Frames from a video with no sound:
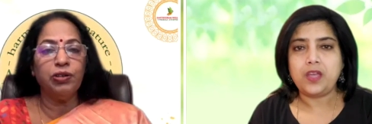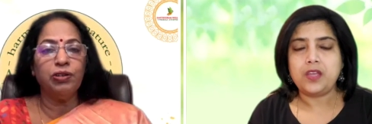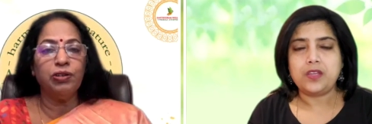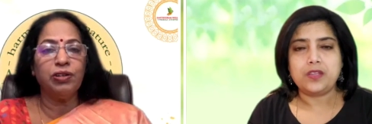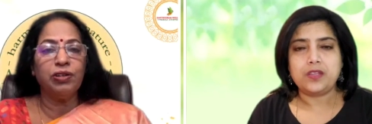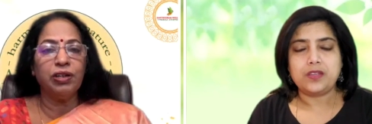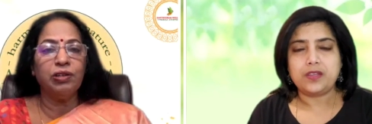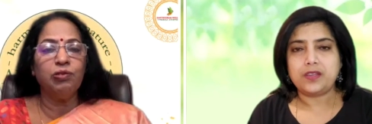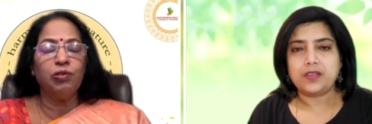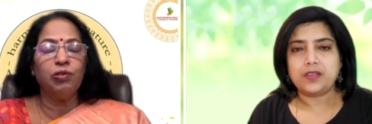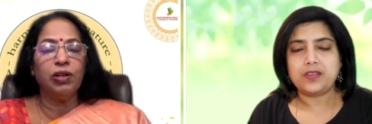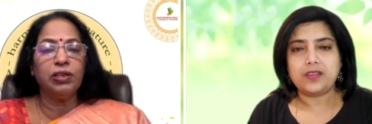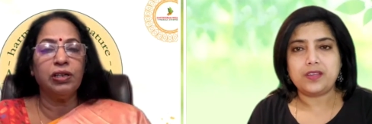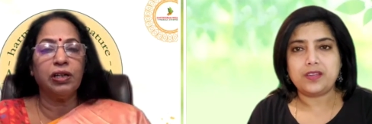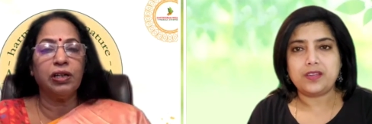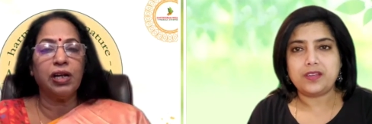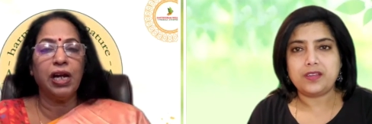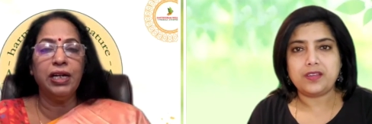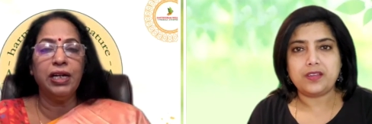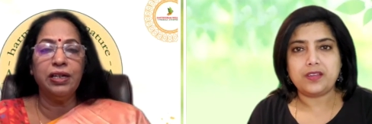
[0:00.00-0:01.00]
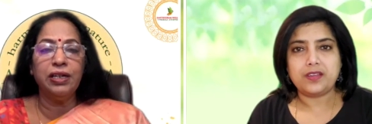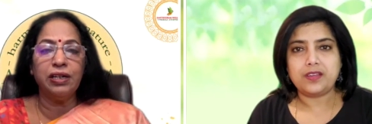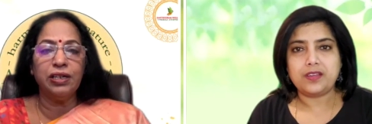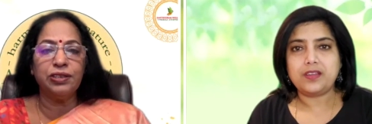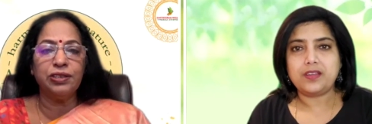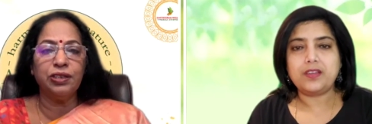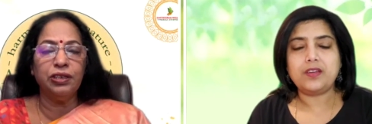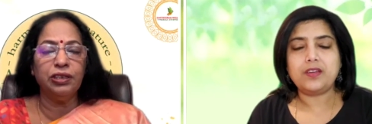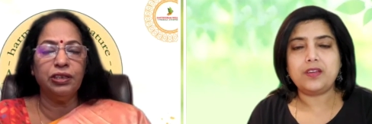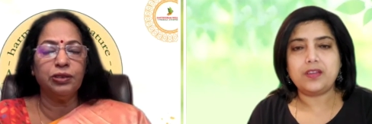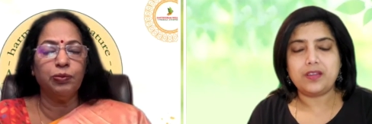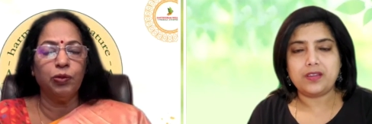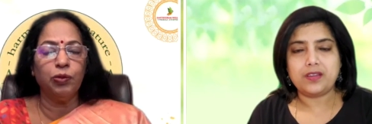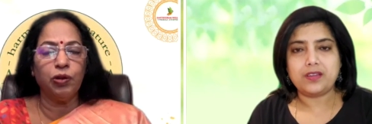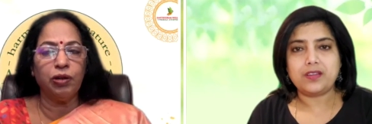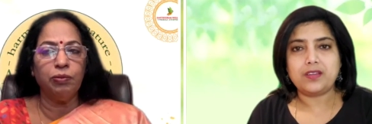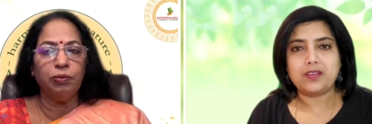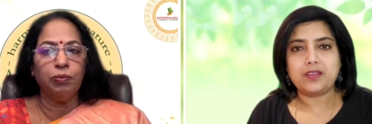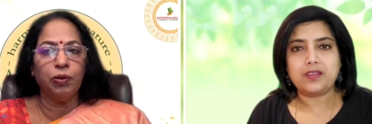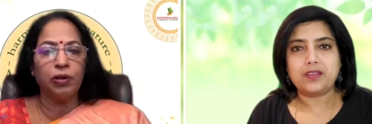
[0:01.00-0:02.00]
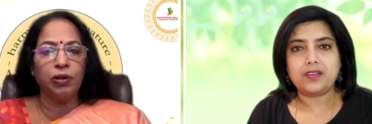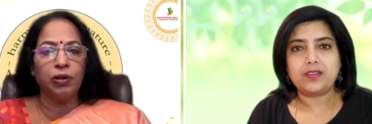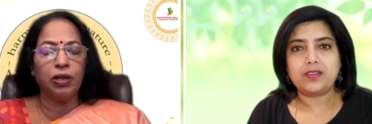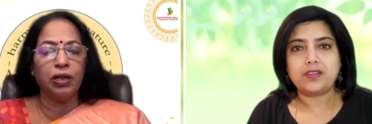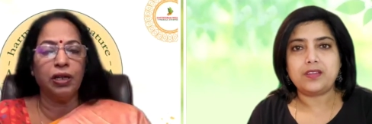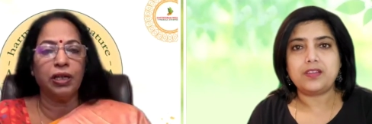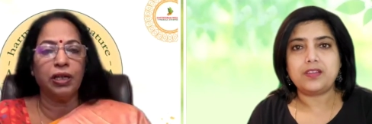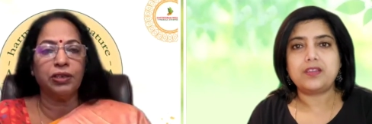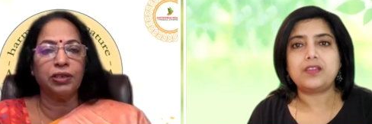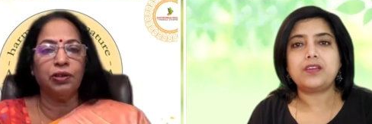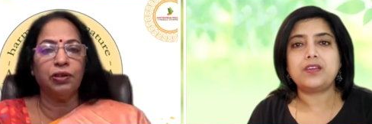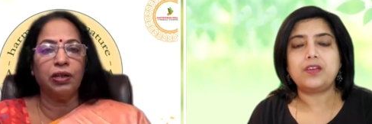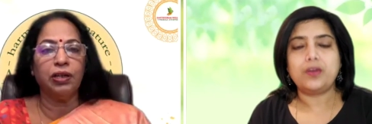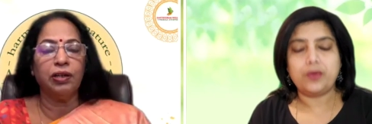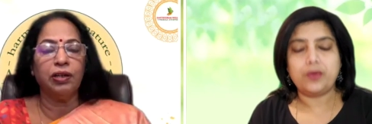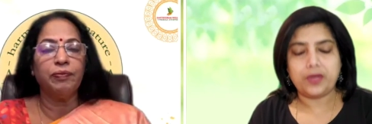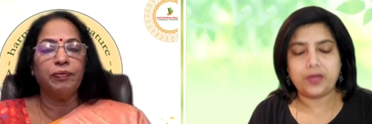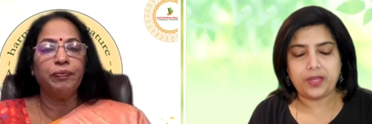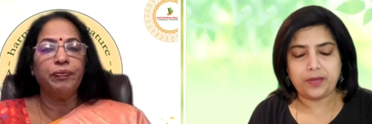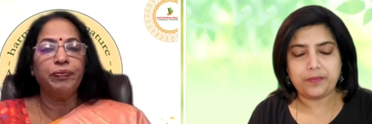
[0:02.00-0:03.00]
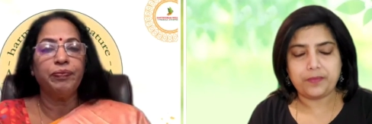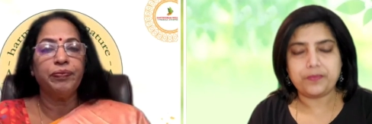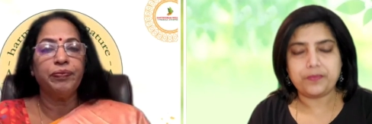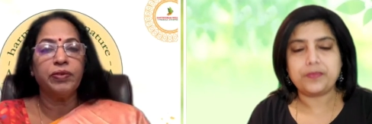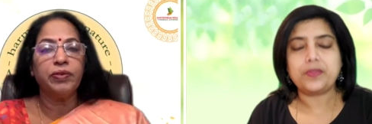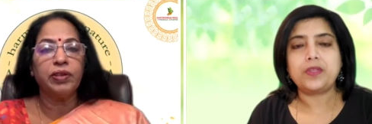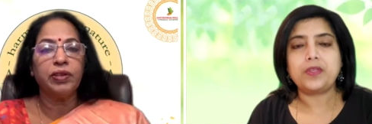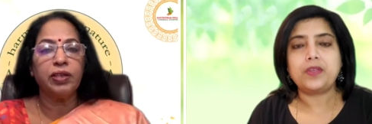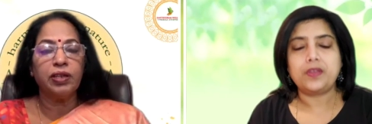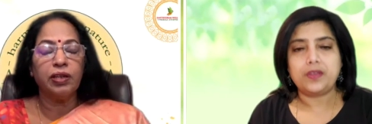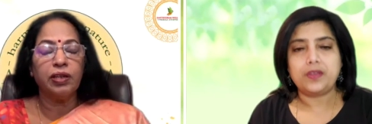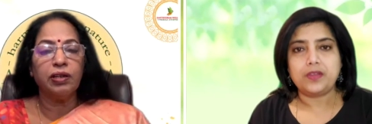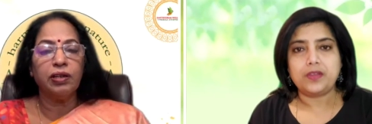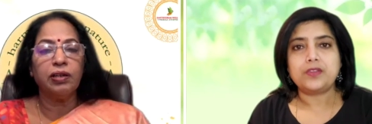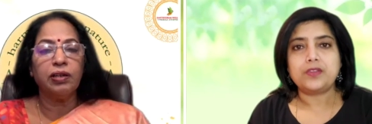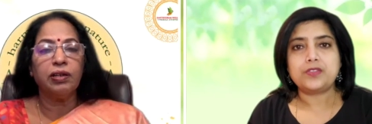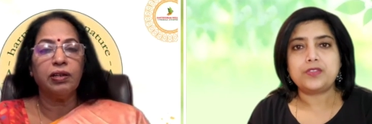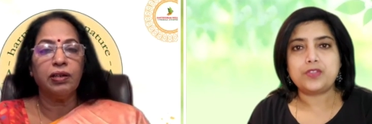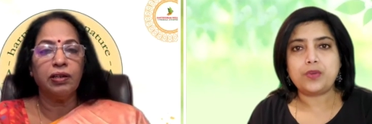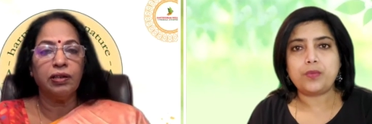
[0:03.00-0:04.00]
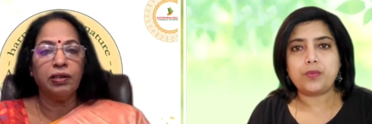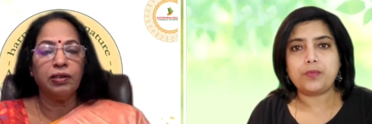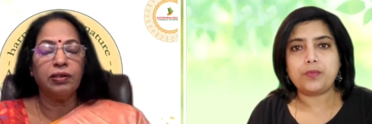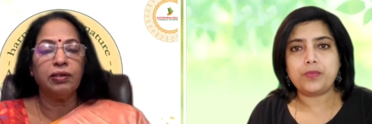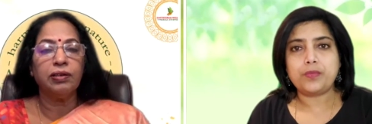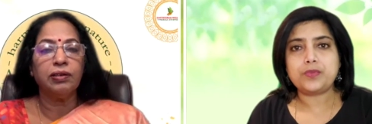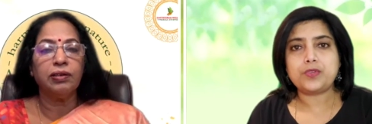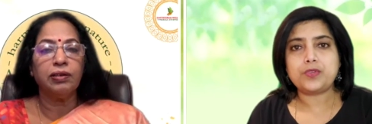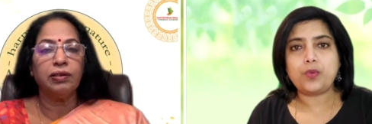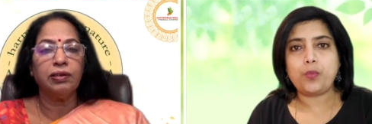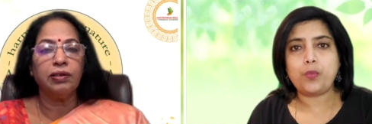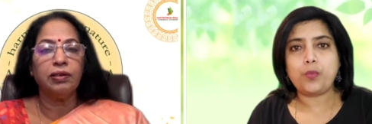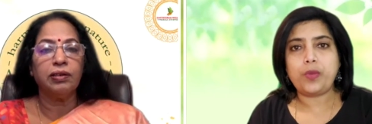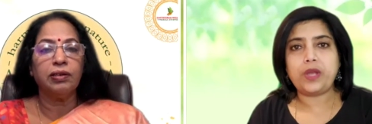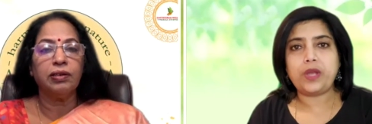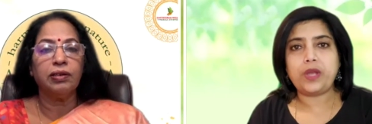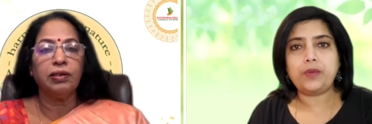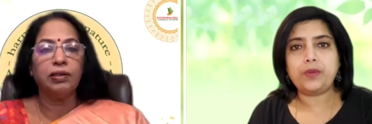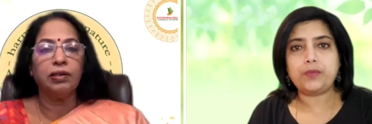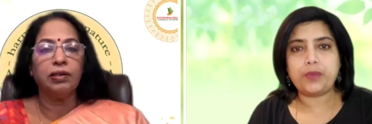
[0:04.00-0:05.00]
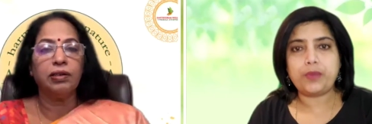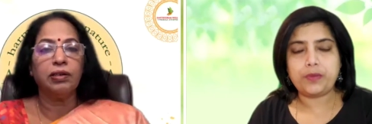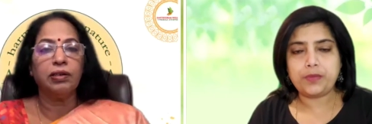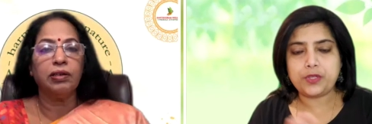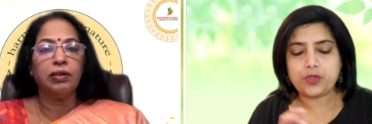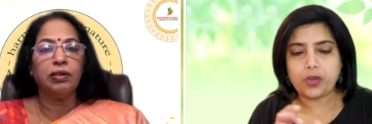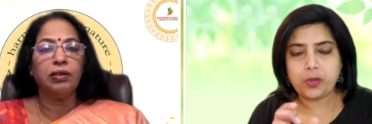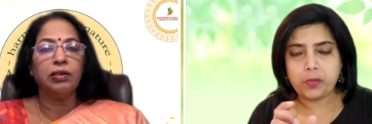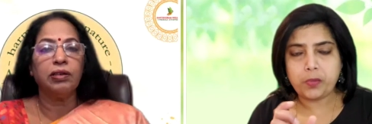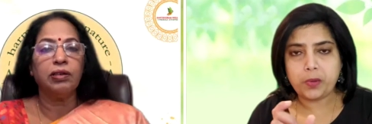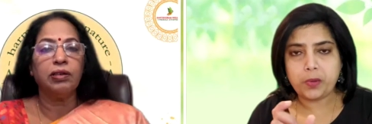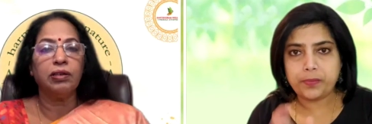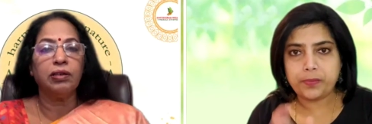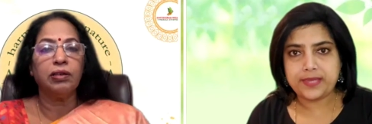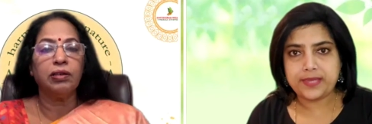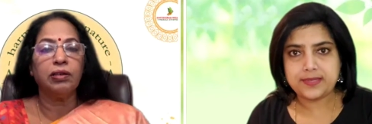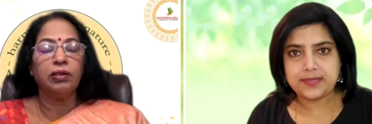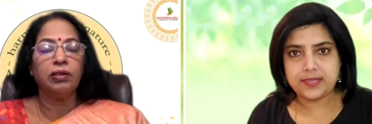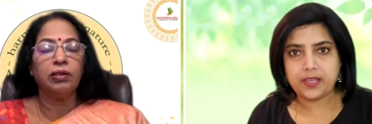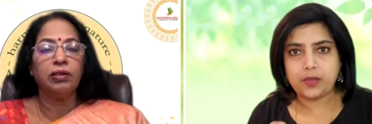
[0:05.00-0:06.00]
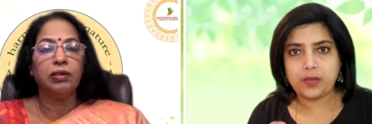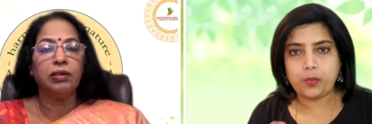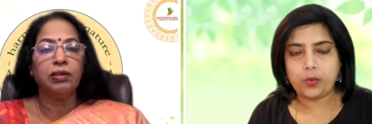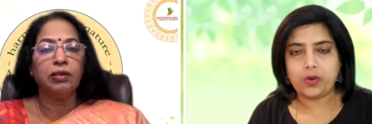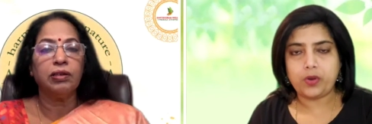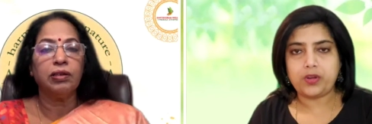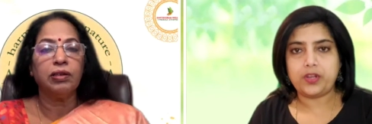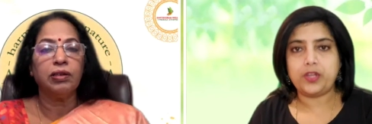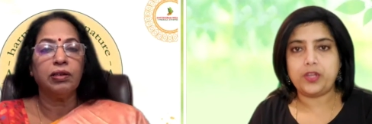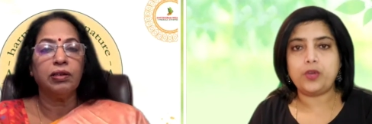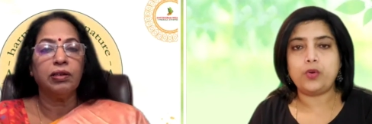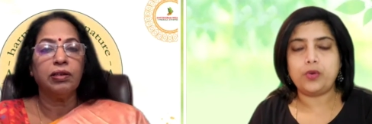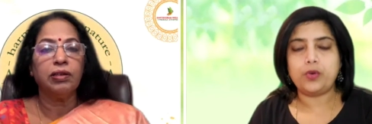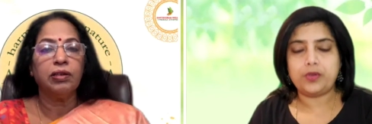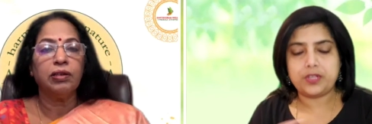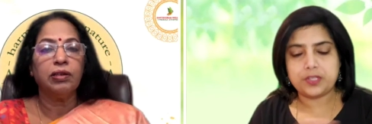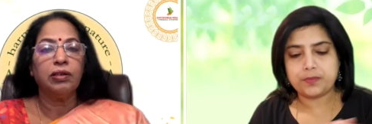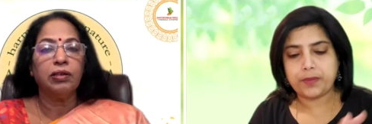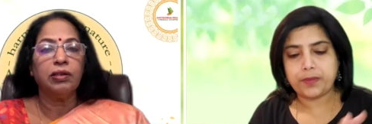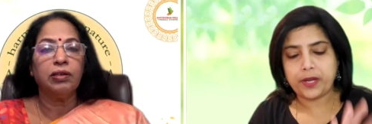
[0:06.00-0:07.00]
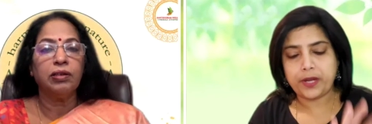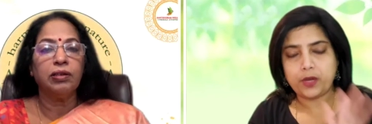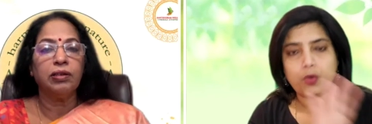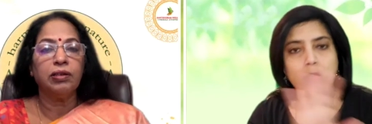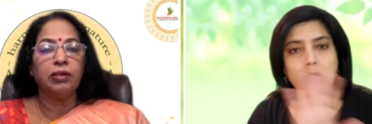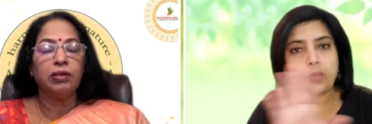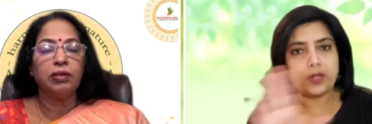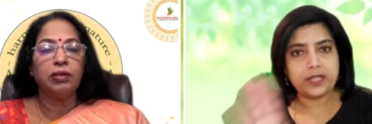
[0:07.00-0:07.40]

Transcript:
Speaker 1: to drink water. Hydration is
Speaker 2: more important actually. Okay. So so when we when we talk about basic vertigo despite all